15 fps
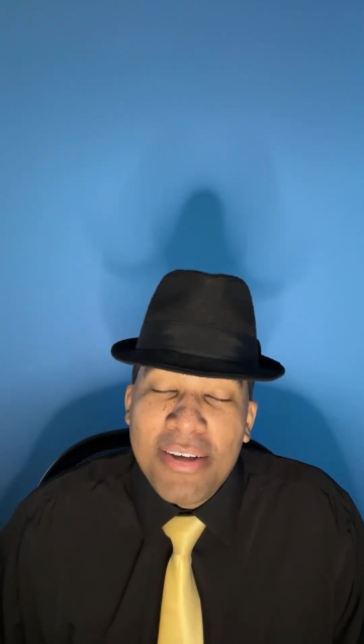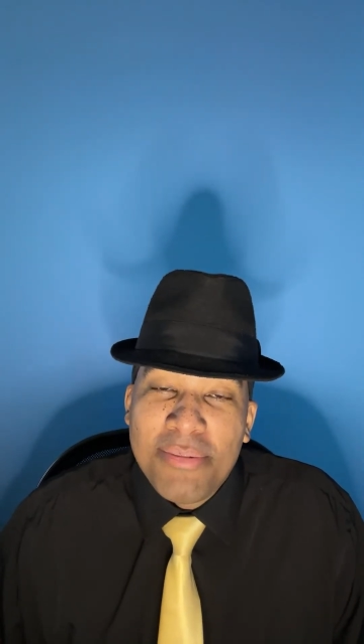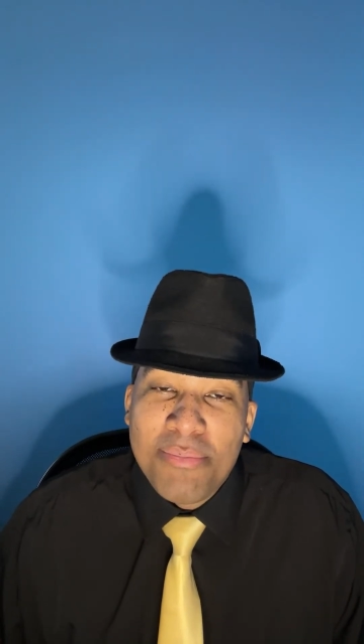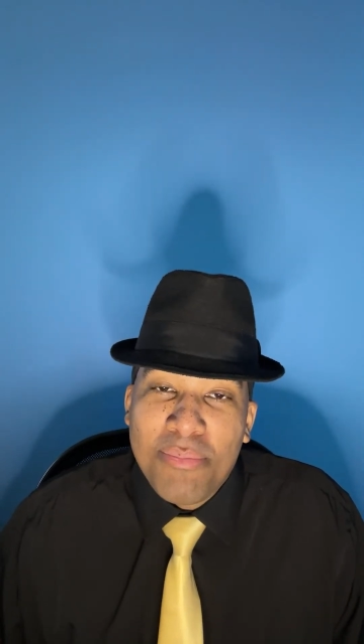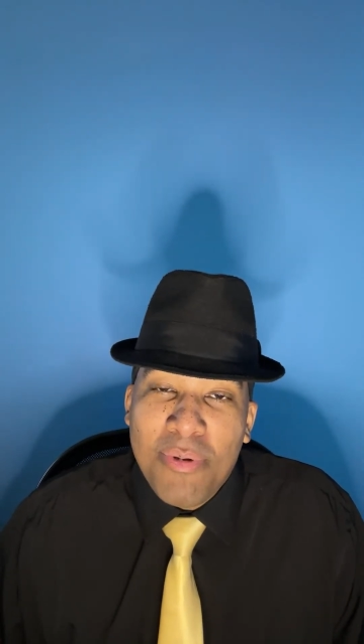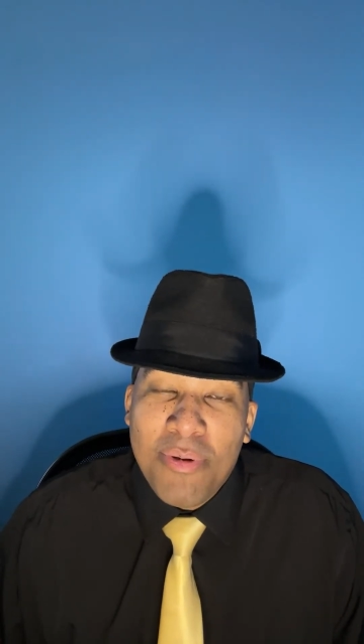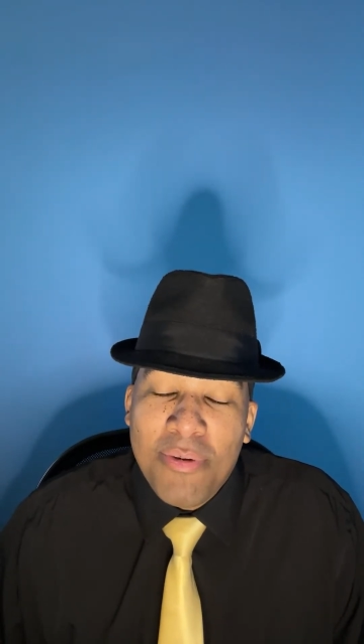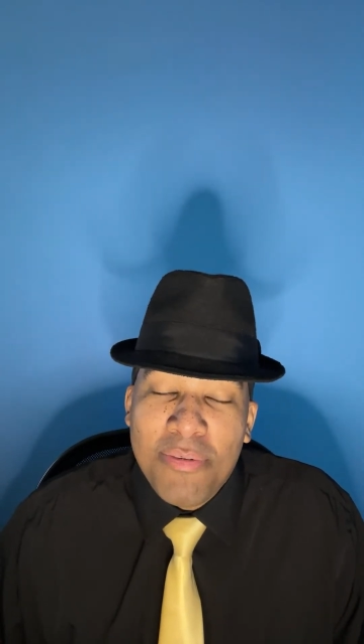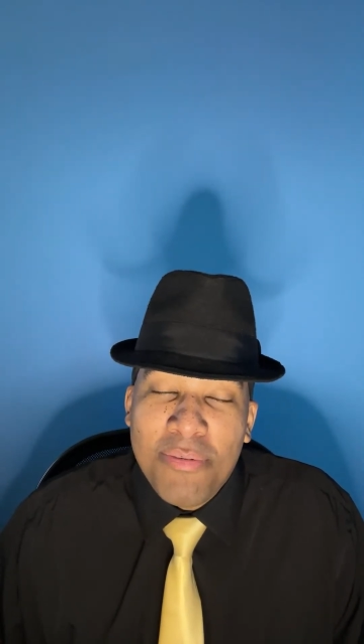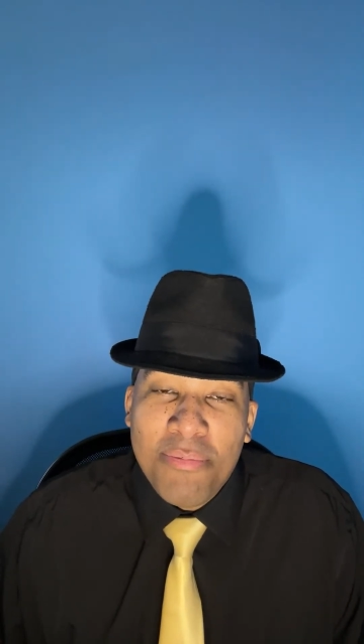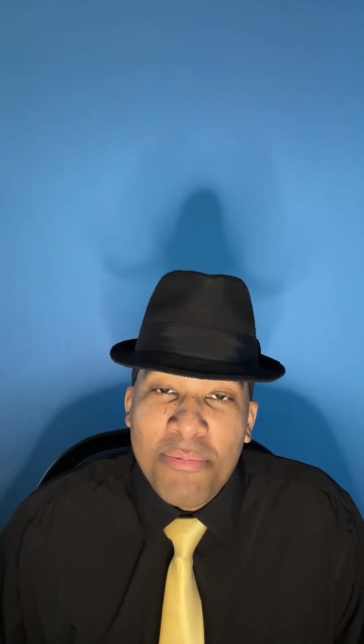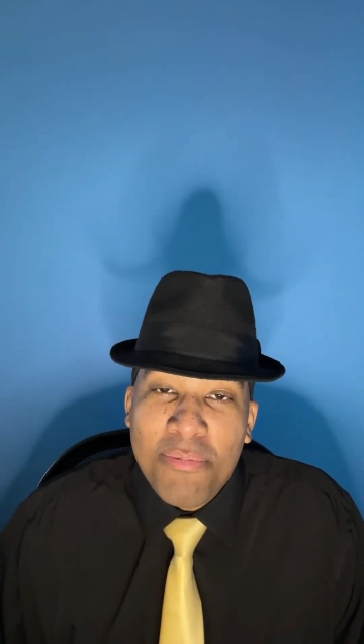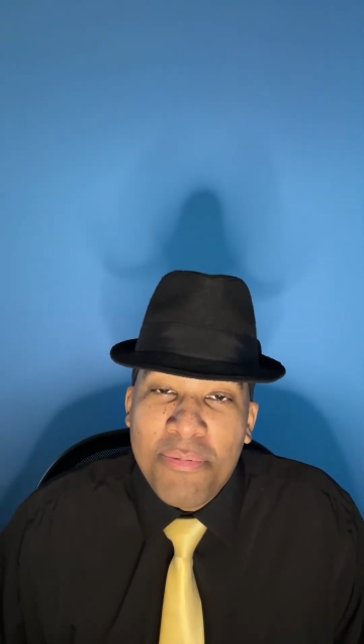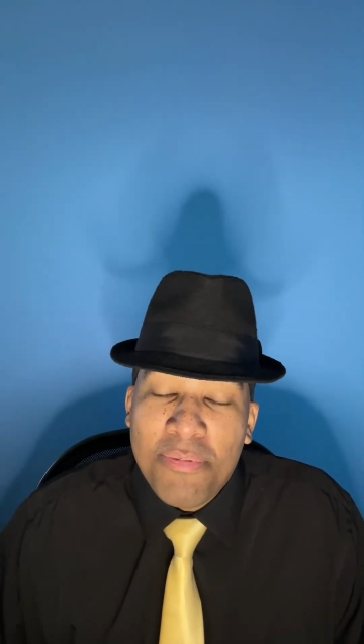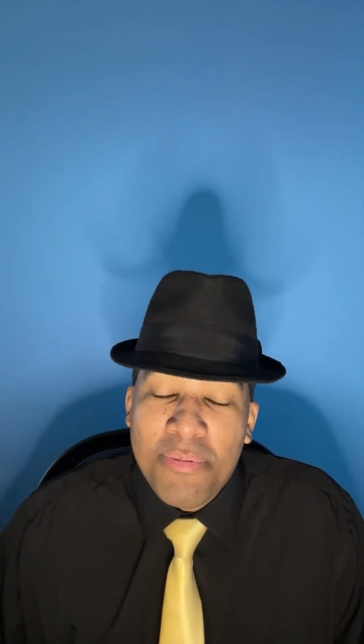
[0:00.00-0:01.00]
some
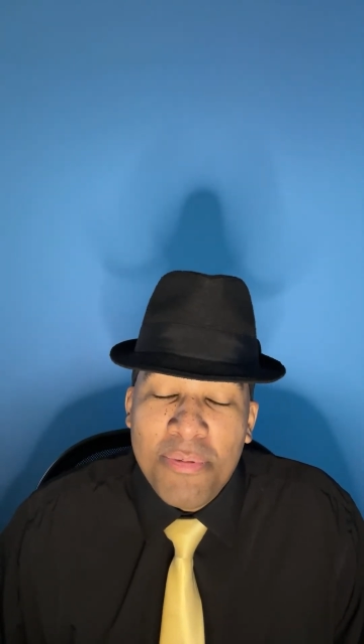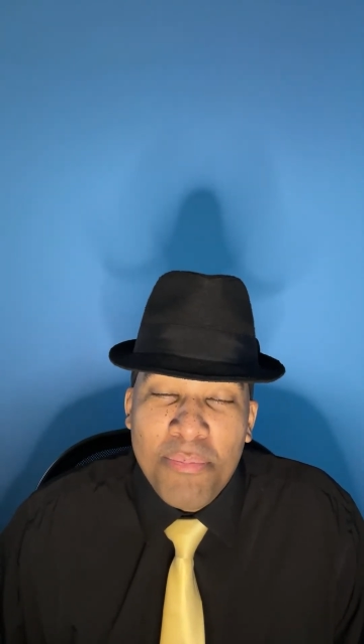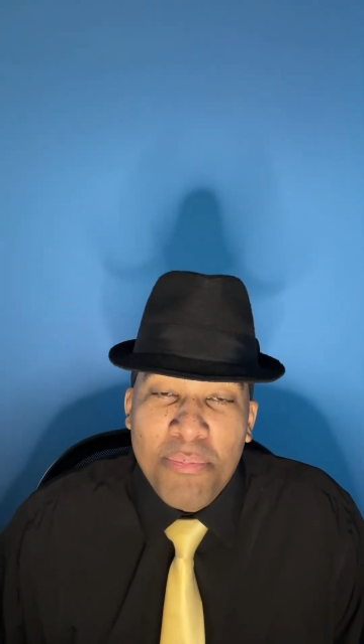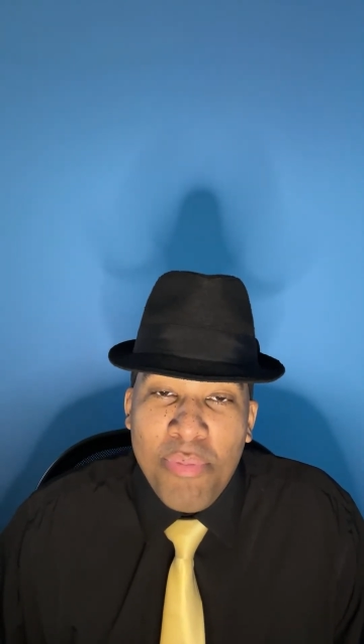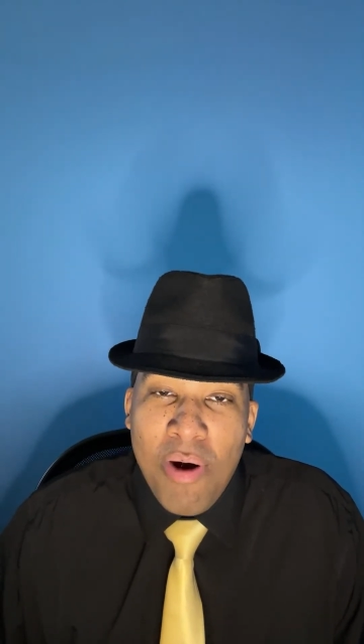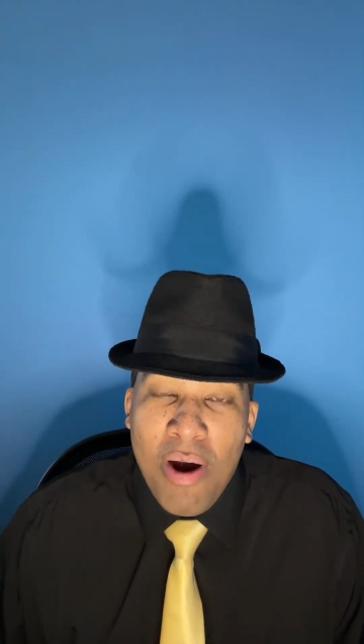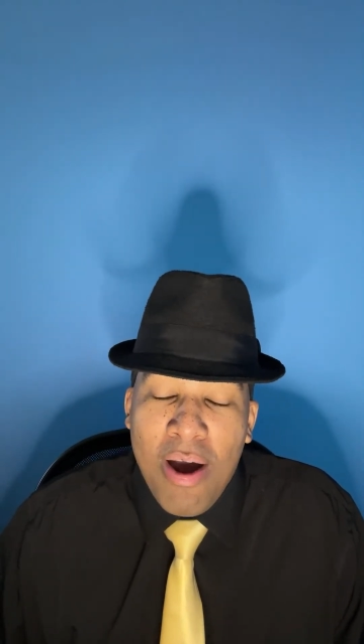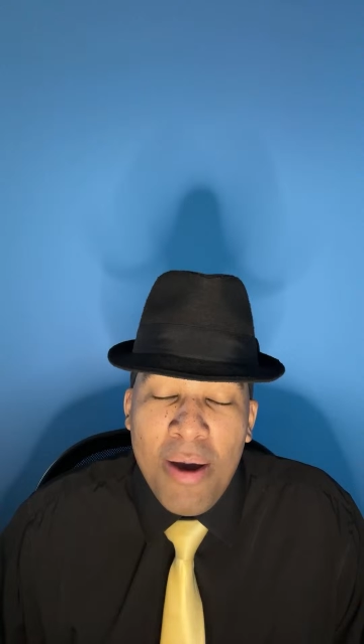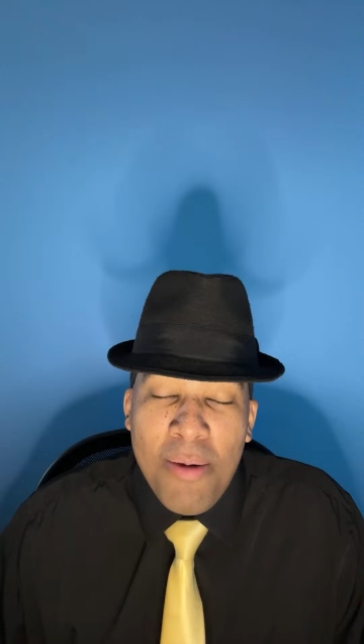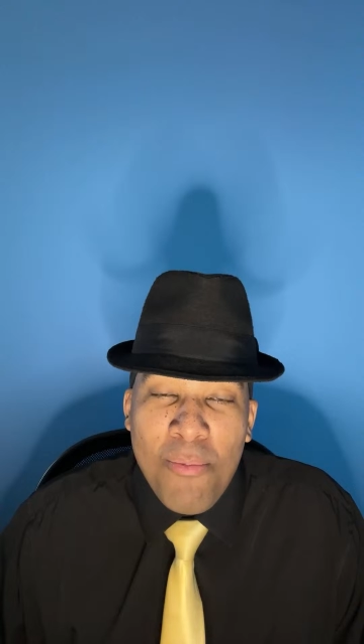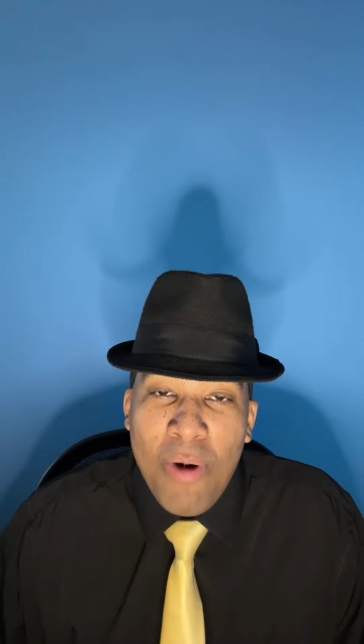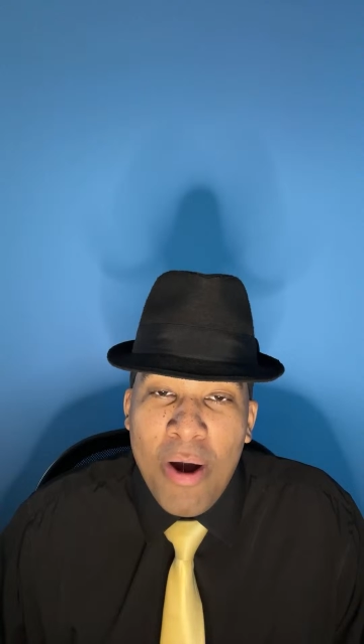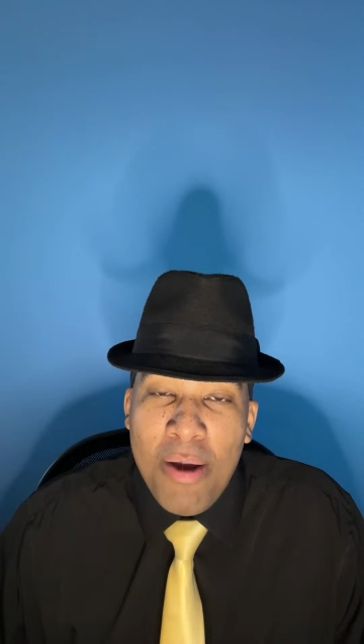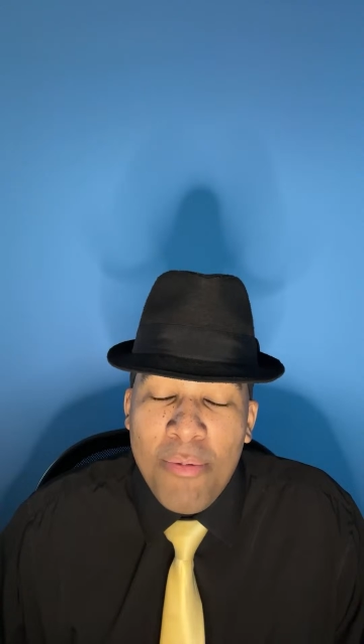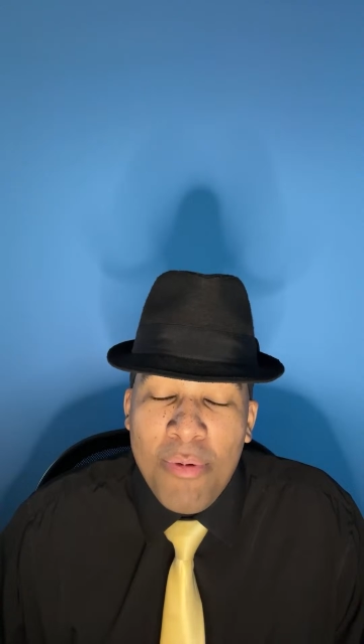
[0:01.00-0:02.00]
prime
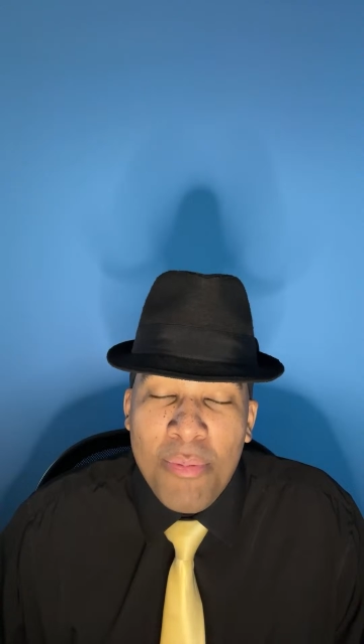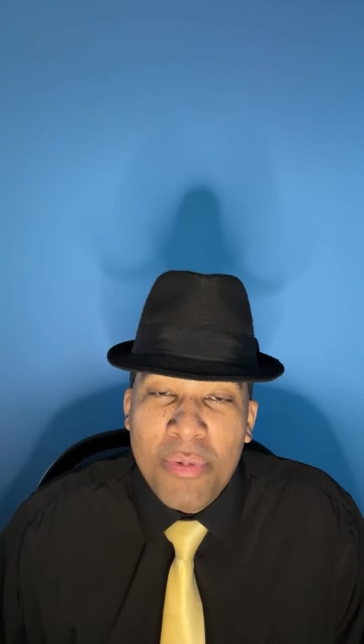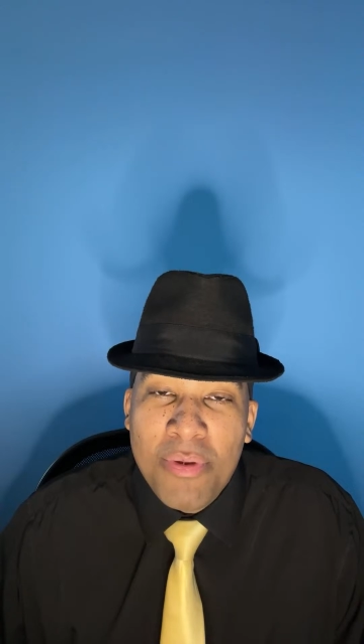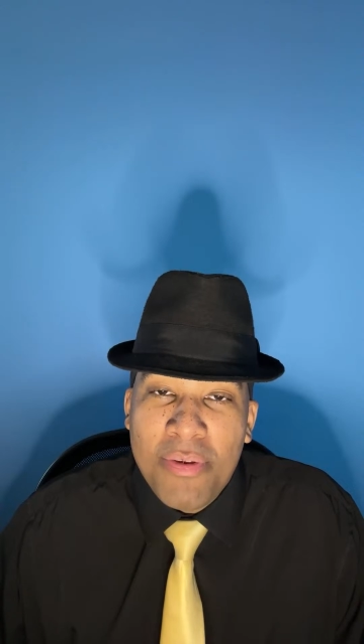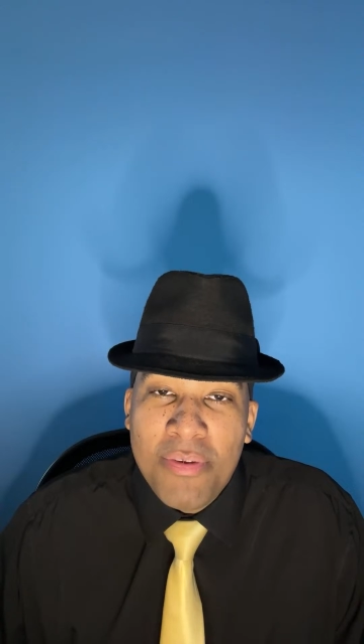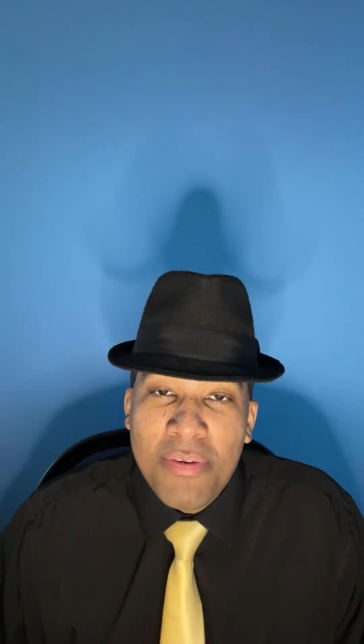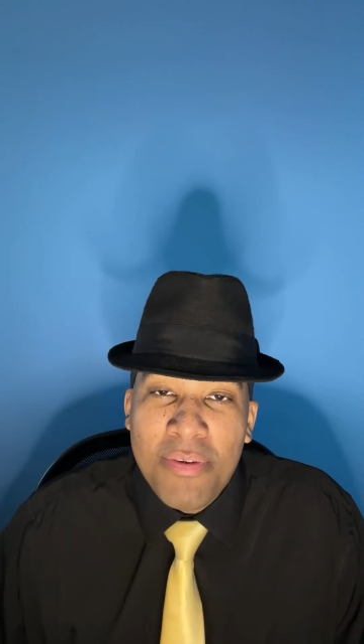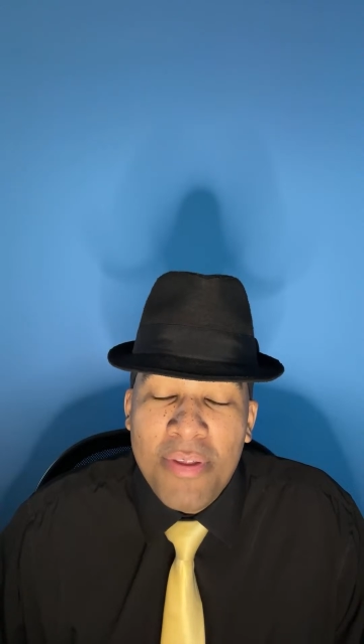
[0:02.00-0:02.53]
white women.